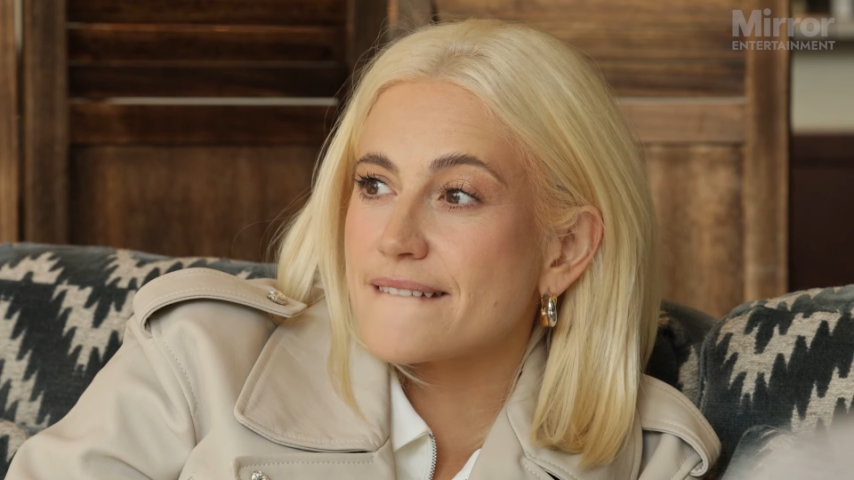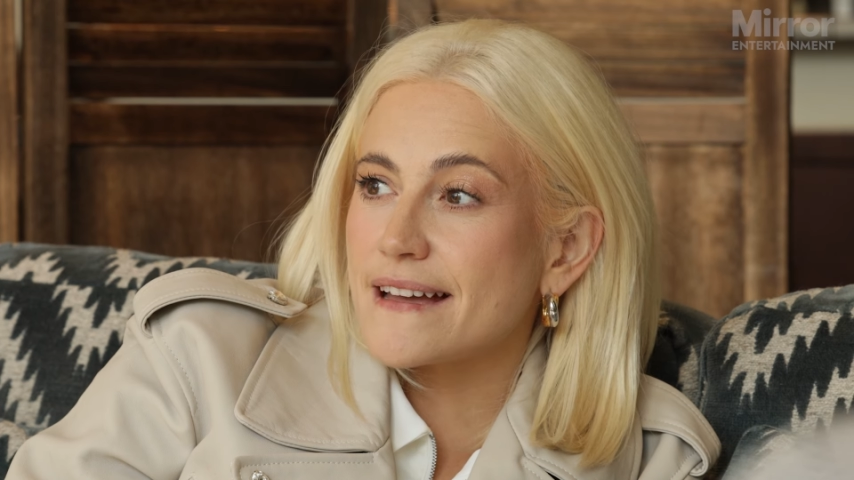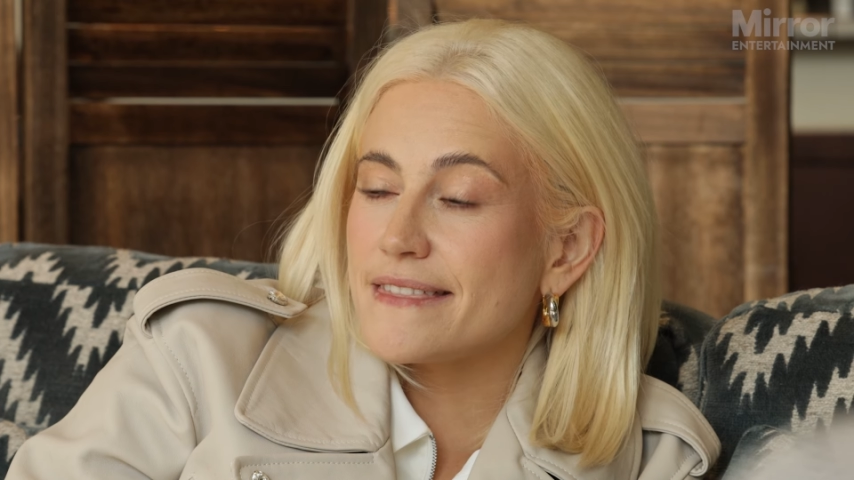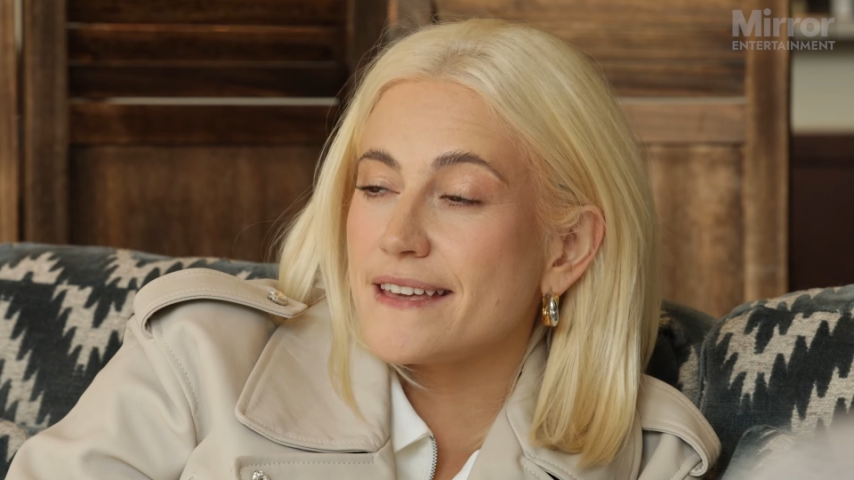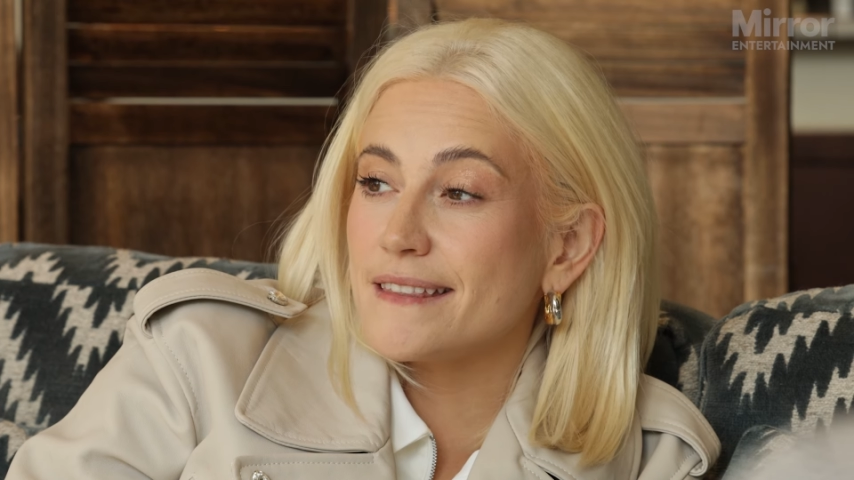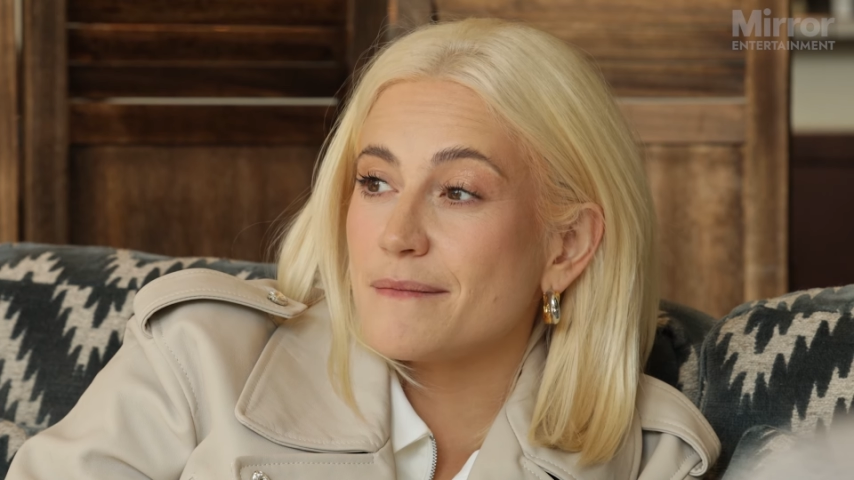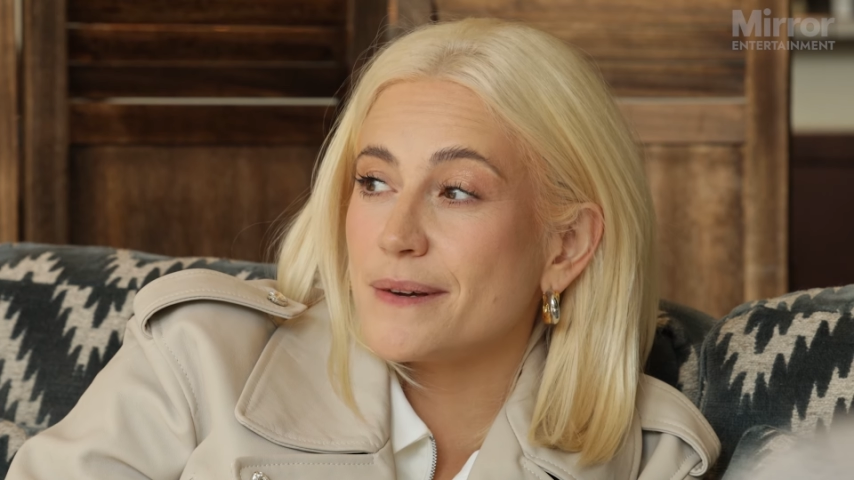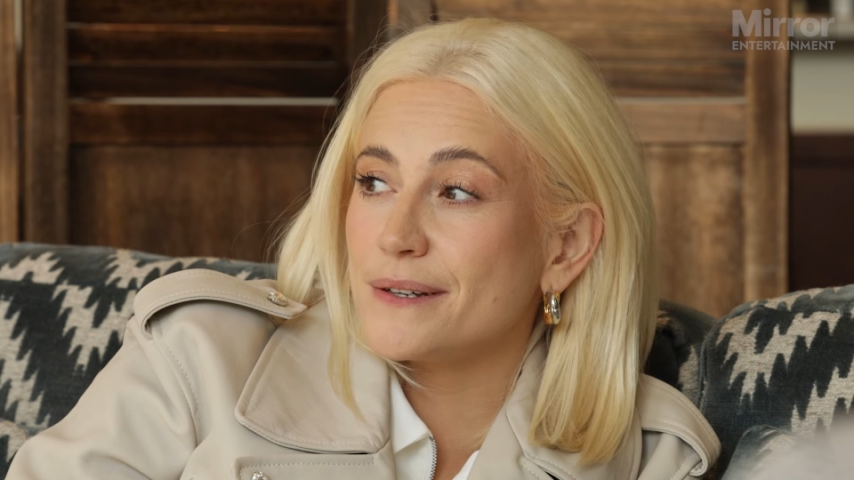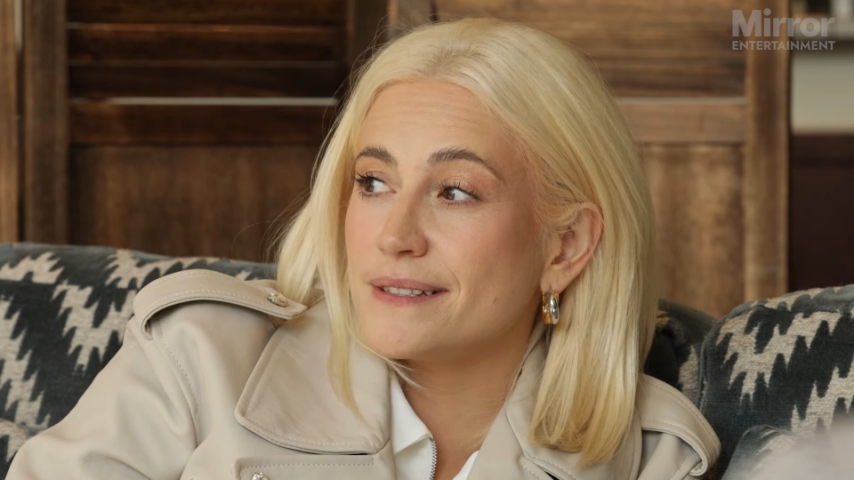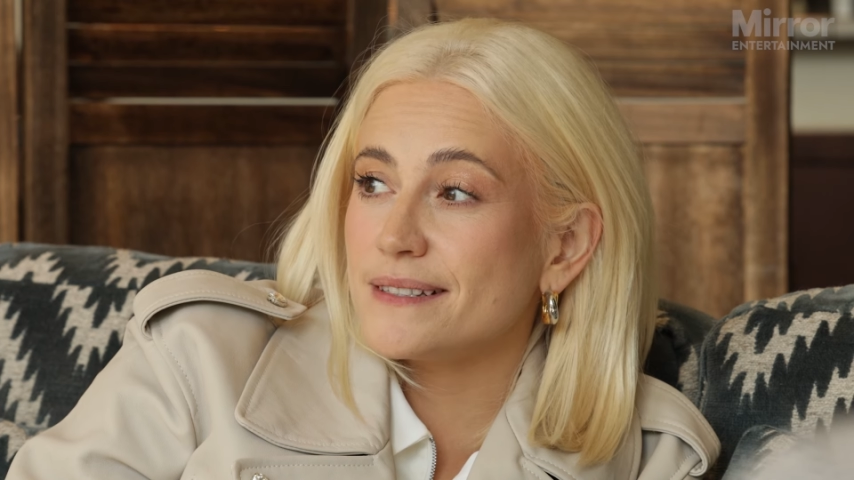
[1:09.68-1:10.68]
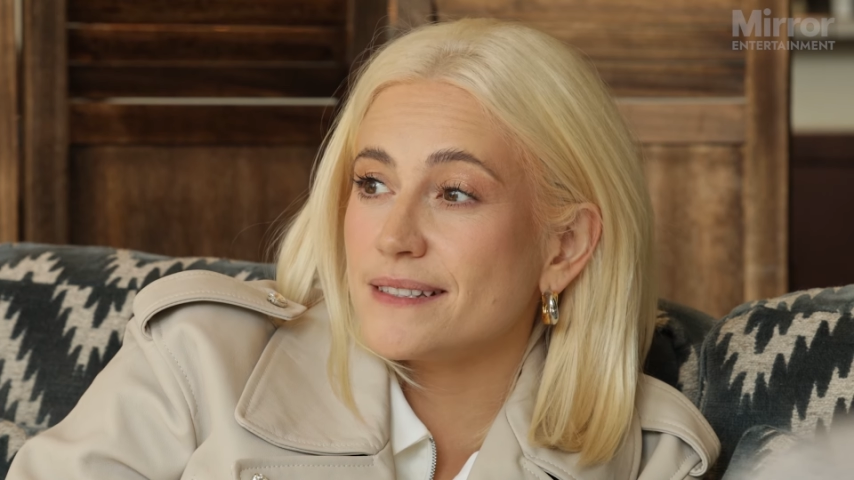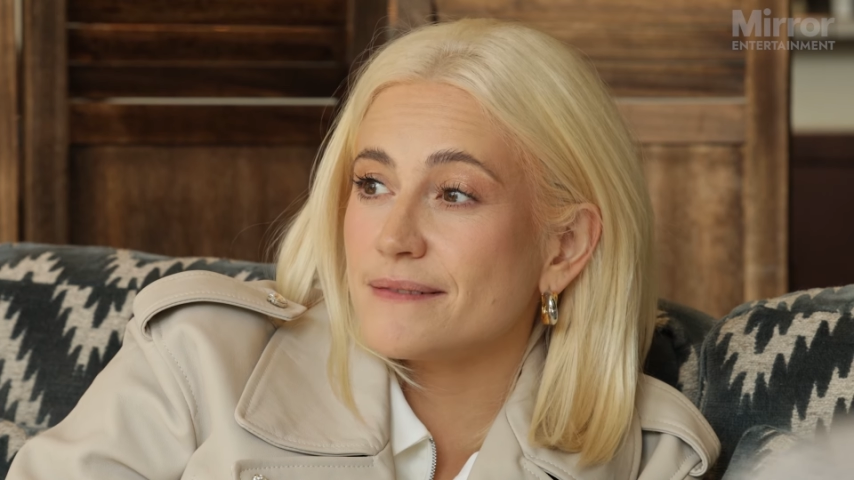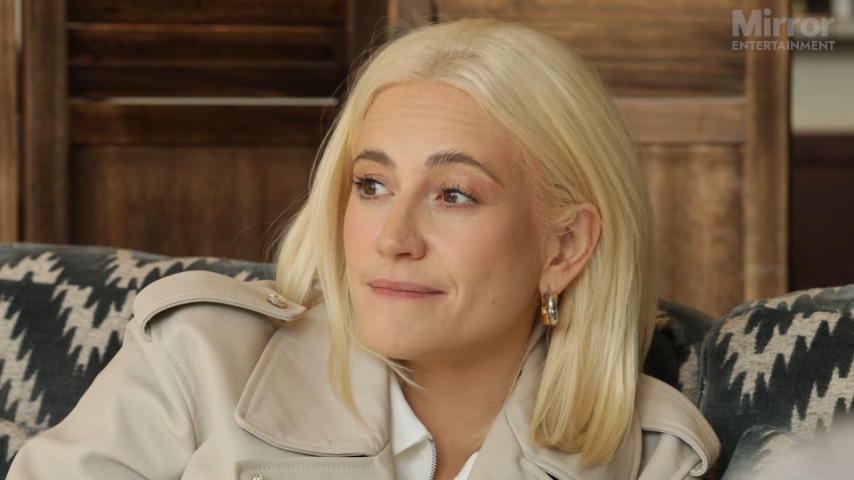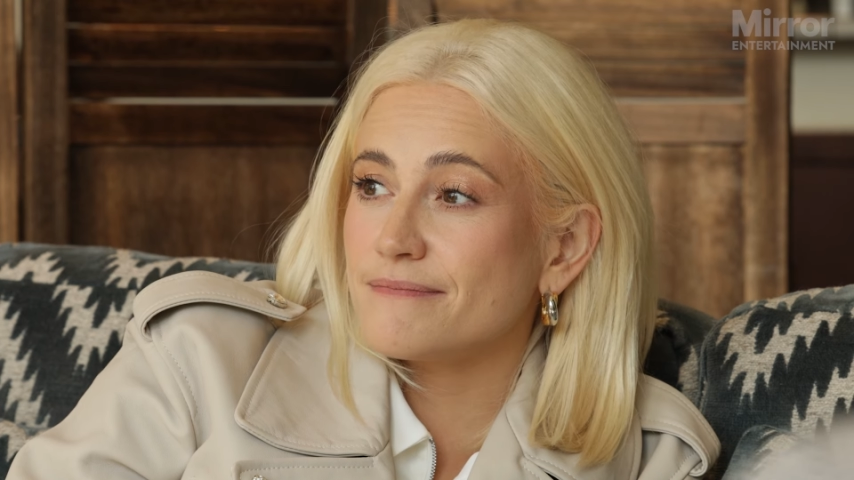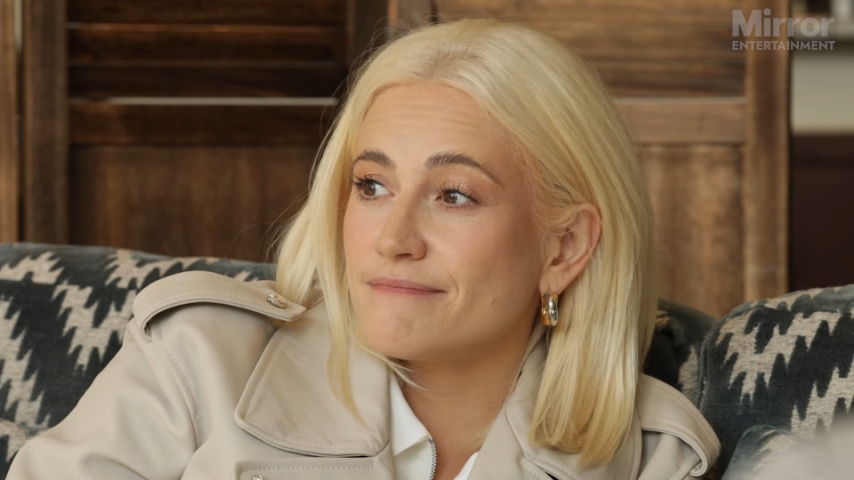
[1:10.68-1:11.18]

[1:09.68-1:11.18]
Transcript: I think the most